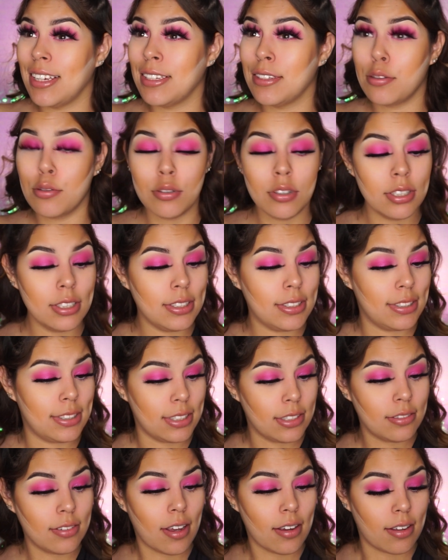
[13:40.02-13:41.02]
This roll is
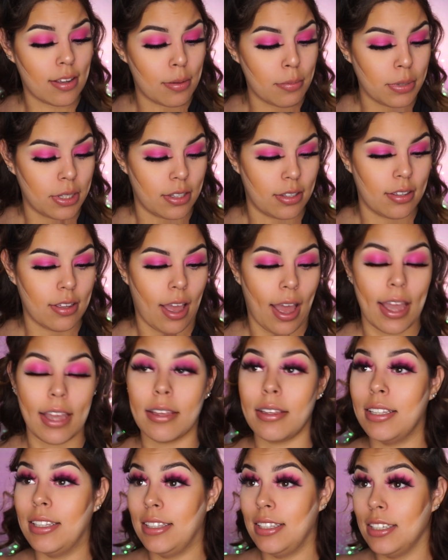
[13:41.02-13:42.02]
still not coming. I
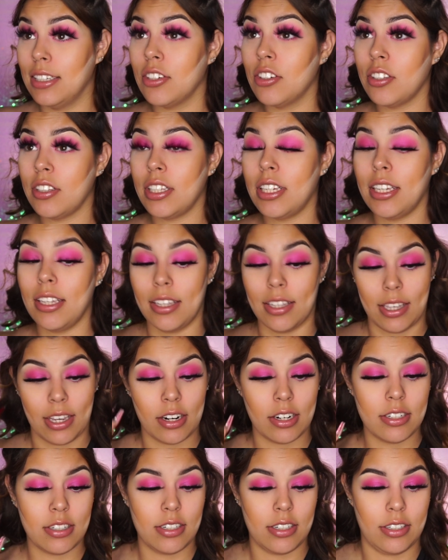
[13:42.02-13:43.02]
literally
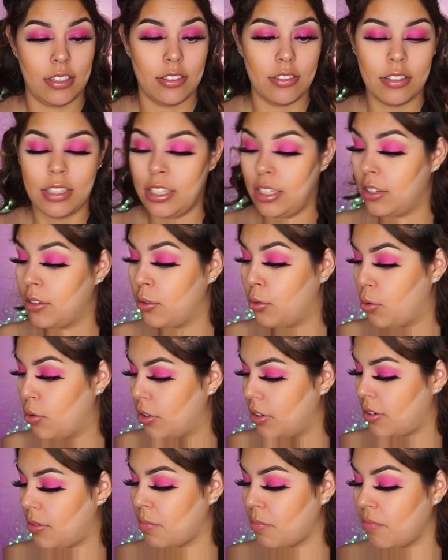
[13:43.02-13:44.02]
guarantee you he
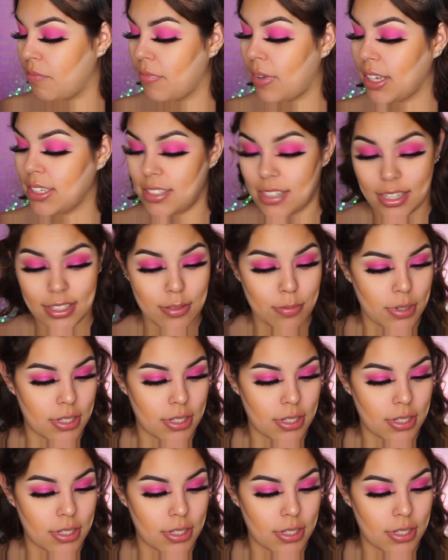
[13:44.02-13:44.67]
ignored my text